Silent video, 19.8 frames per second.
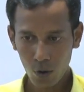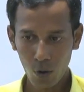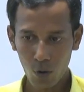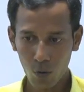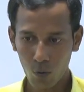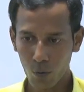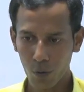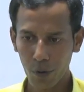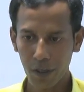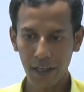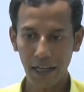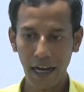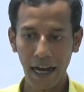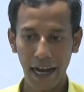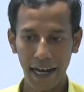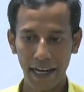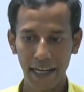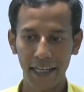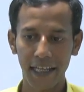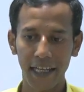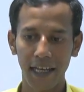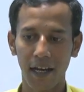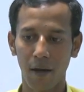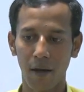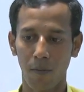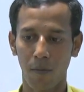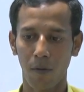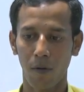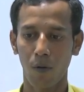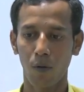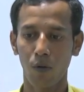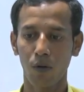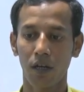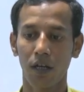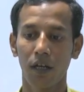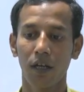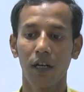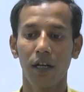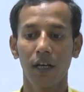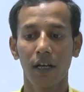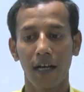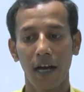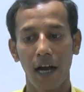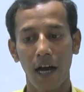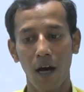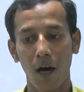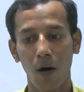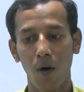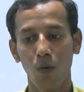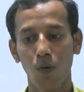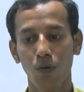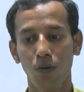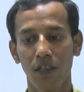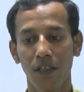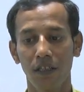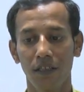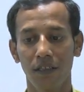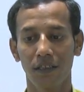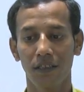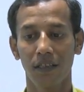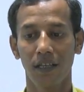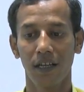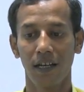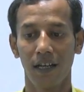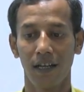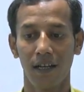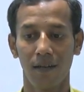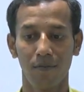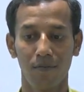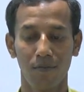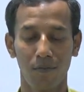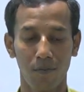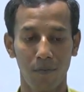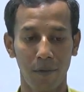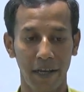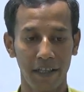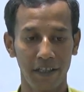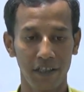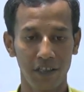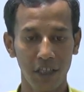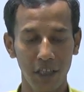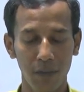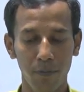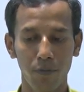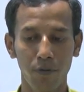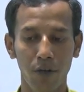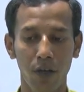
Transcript: quick idea about how this my chip will